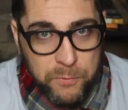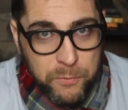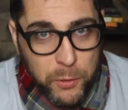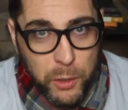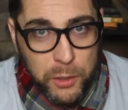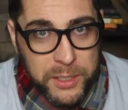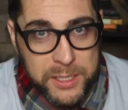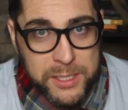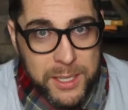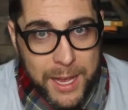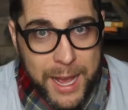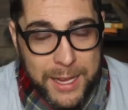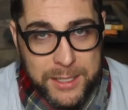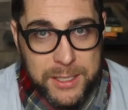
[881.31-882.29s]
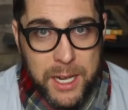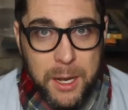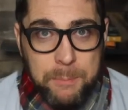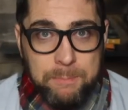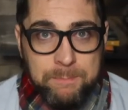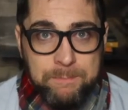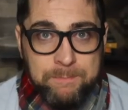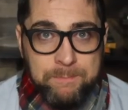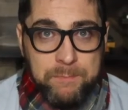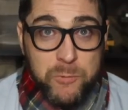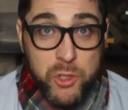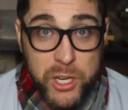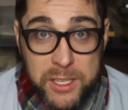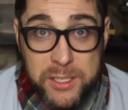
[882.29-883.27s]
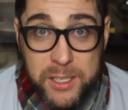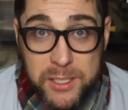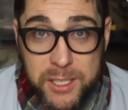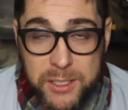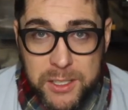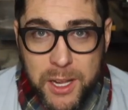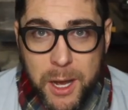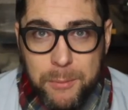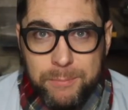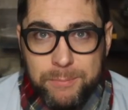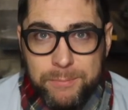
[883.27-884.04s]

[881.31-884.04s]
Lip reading: Fullness has come. Jesus has come.